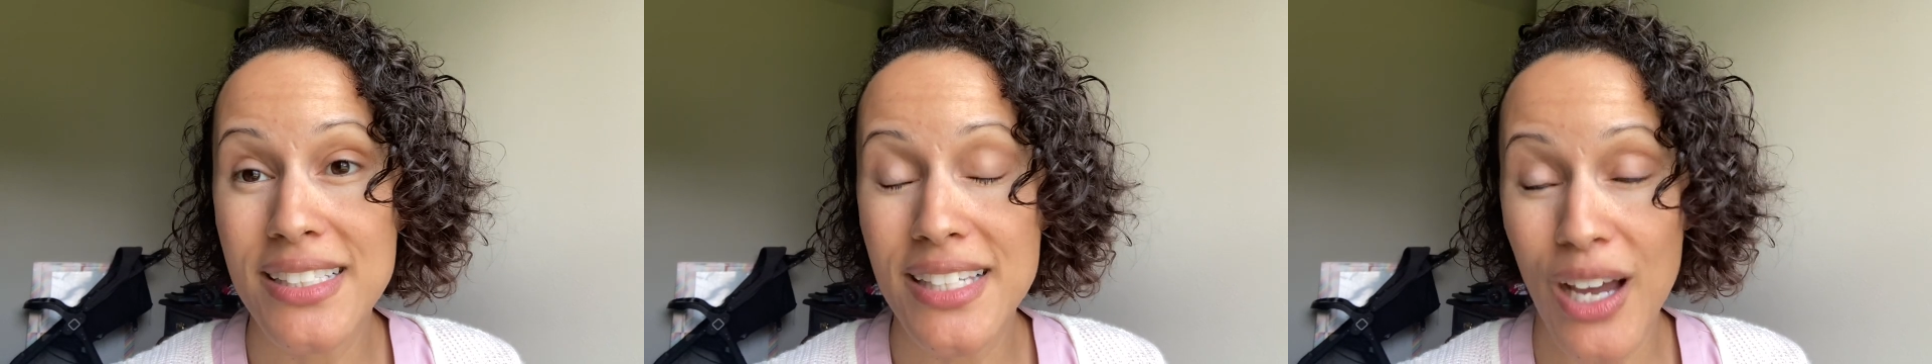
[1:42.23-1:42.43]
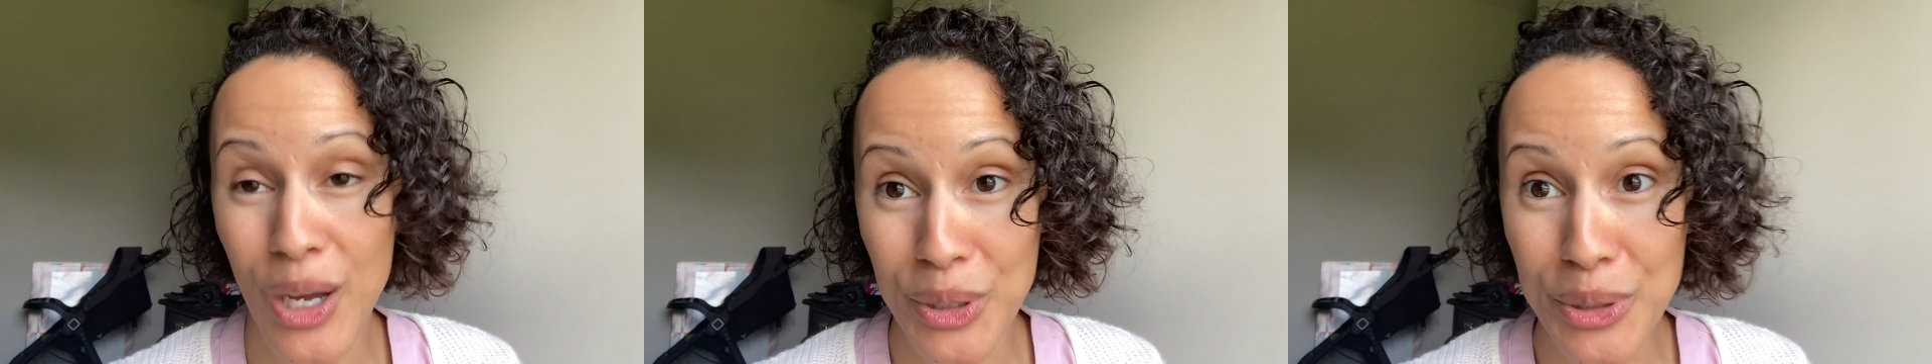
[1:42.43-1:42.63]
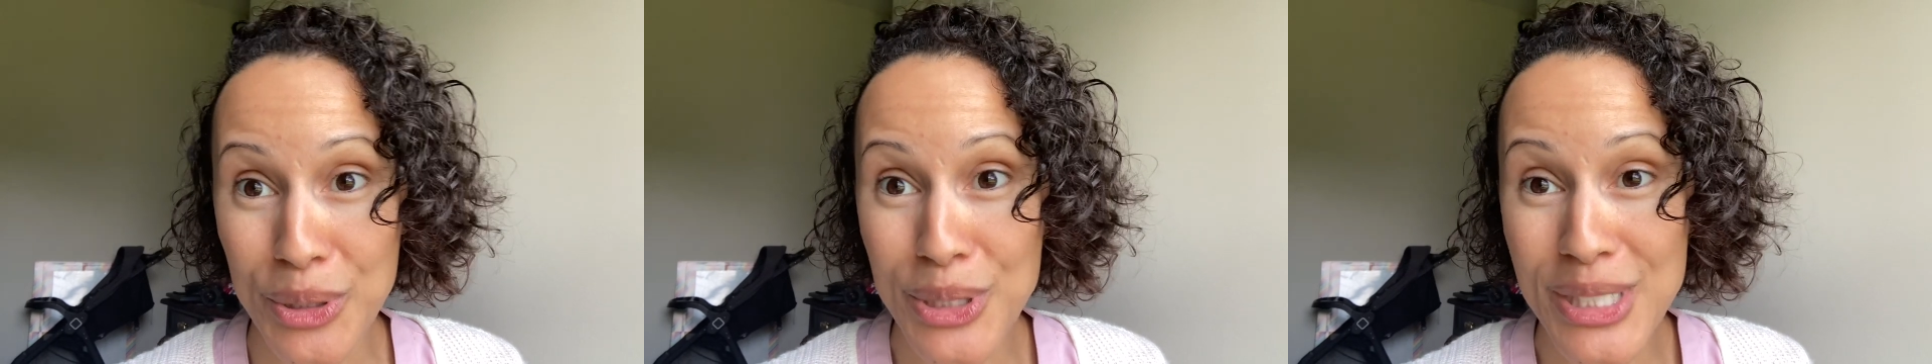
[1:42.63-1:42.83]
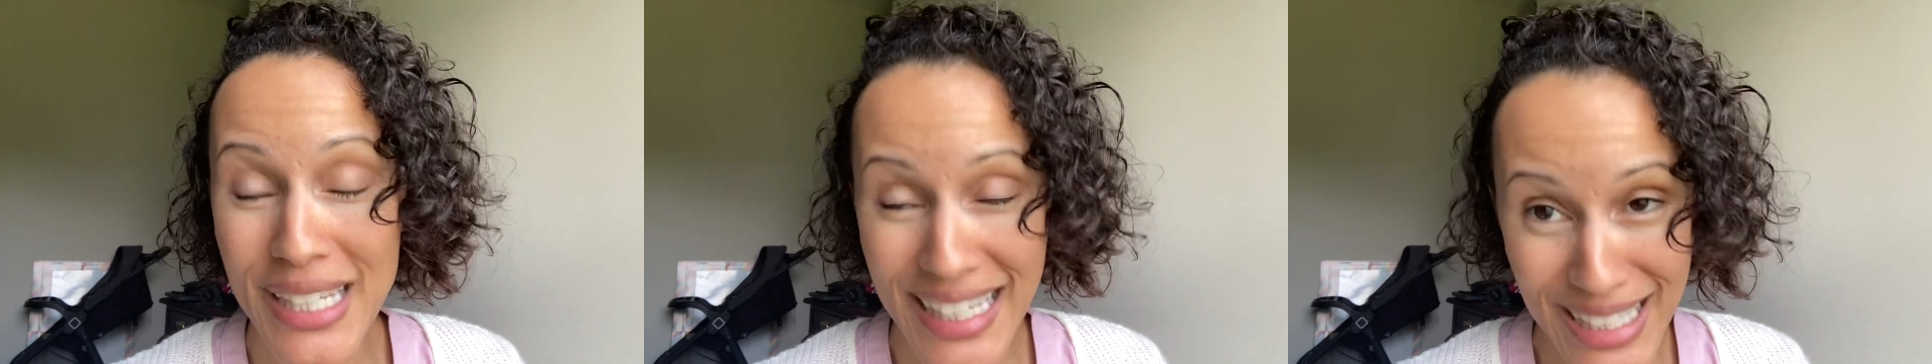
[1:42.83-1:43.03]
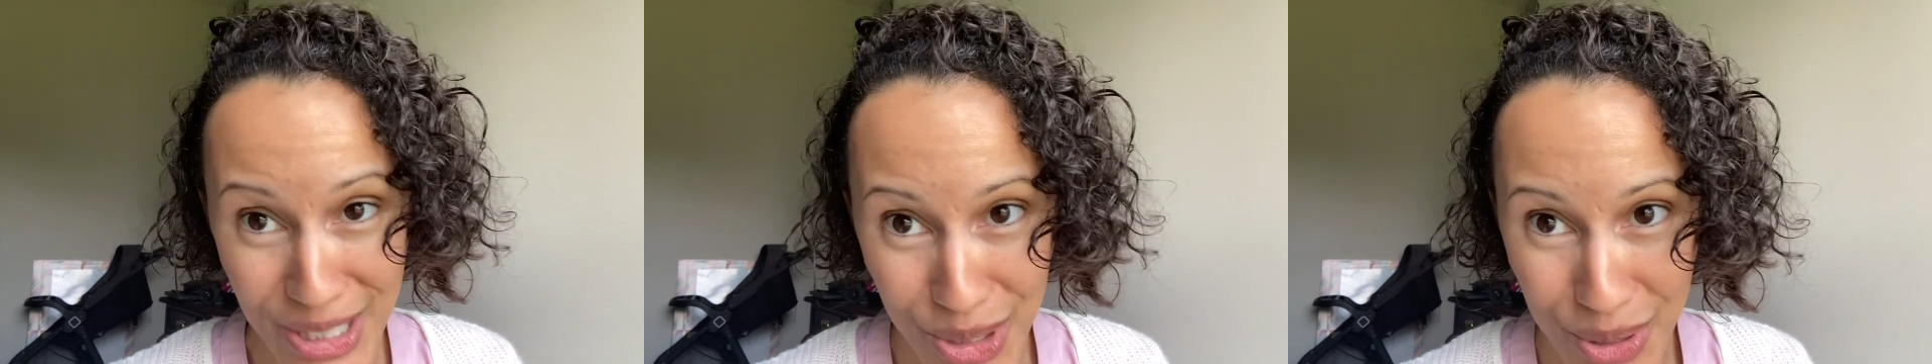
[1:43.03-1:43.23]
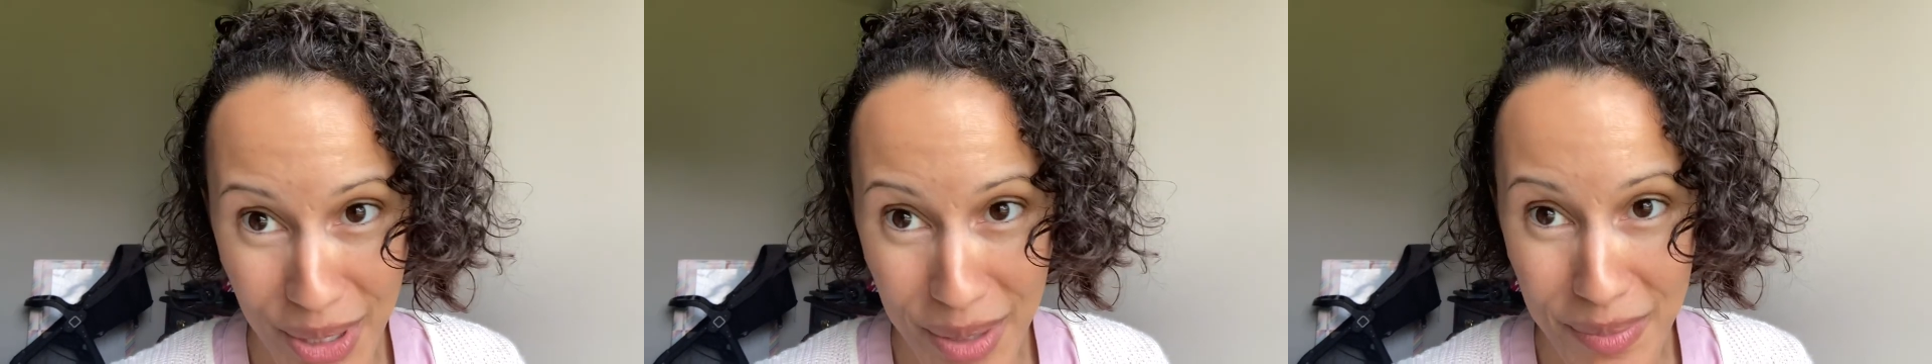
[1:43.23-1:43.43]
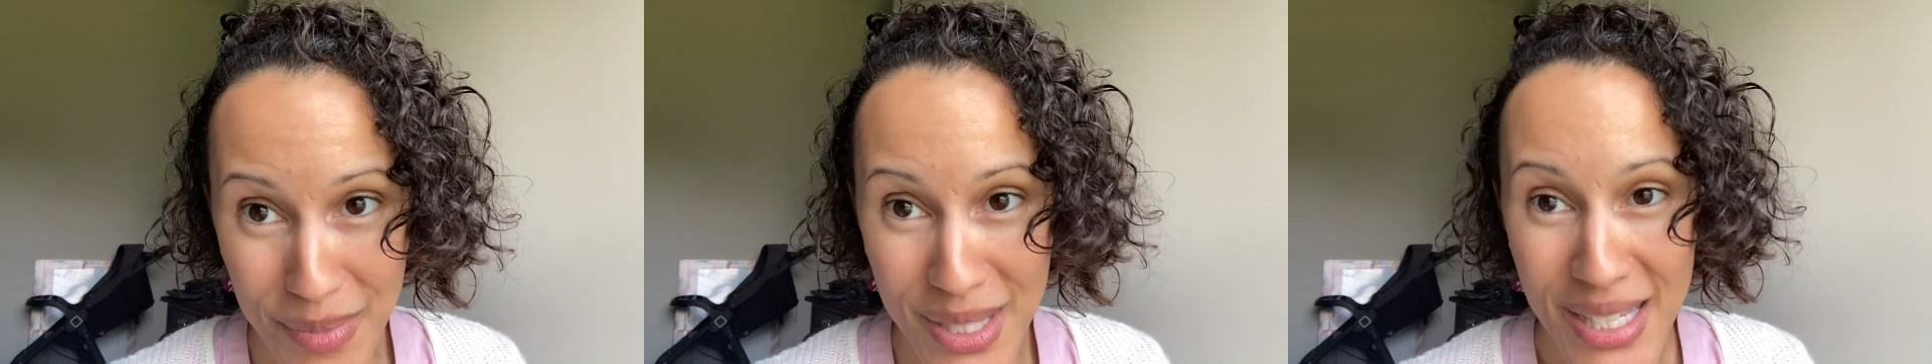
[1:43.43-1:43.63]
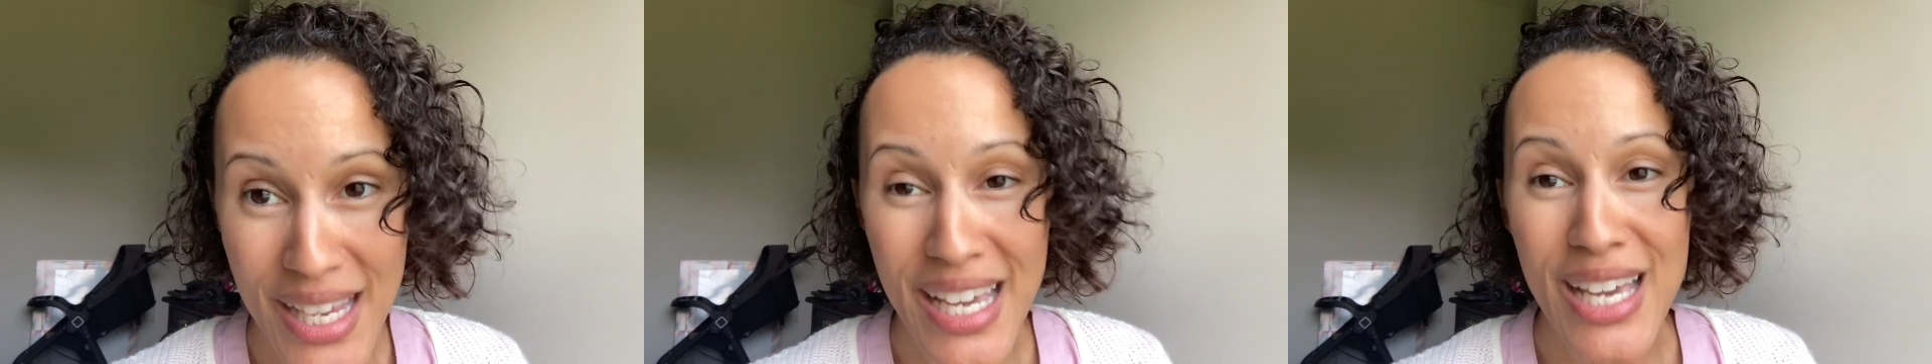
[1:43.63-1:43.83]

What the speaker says: Toddler Tantrums.